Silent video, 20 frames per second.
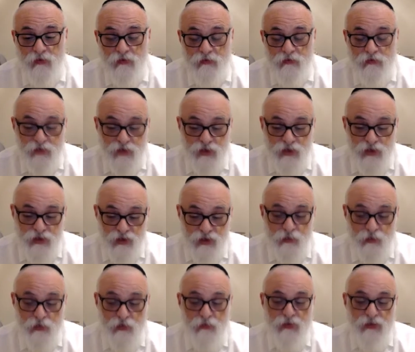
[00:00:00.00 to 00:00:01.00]
Lashon
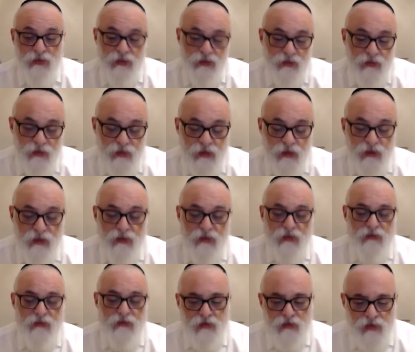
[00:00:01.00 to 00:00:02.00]
dibur, but it's
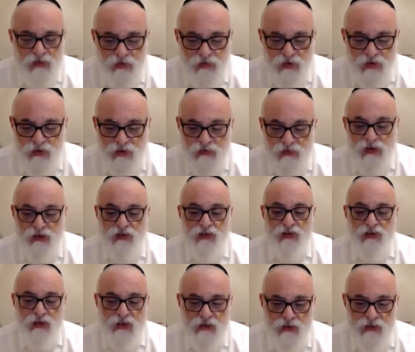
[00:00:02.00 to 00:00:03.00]
not the kvetch. The kvetch
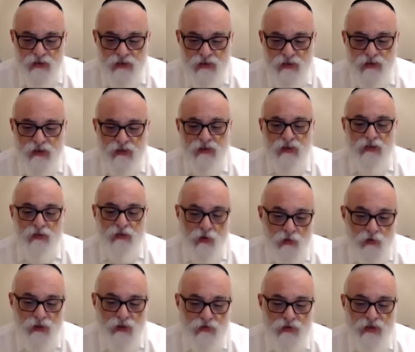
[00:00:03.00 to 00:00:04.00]
is that it's that he
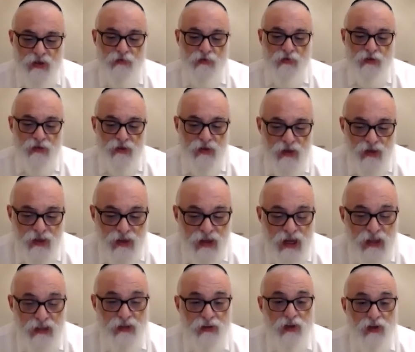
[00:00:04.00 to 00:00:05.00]
told him something.
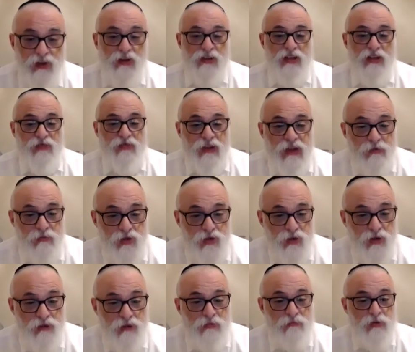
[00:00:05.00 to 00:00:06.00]
In addition to going
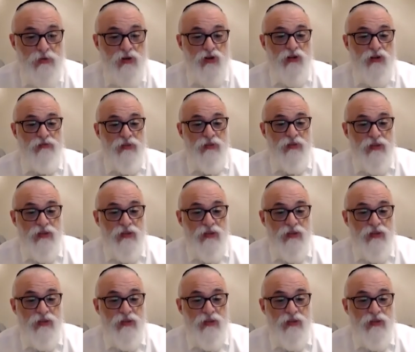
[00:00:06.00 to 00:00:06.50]
from Mashav